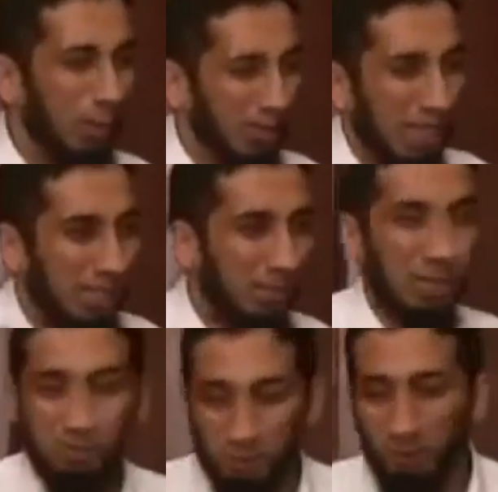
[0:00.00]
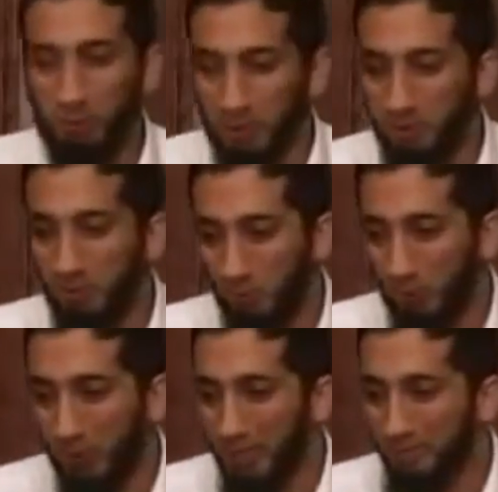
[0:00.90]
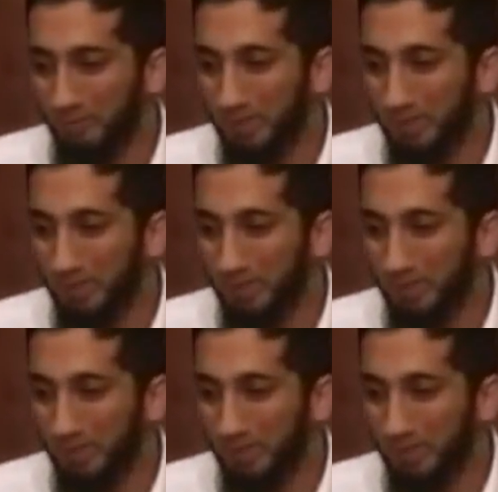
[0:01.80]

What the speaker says: All those kinds of arguments, you've heard them before, right?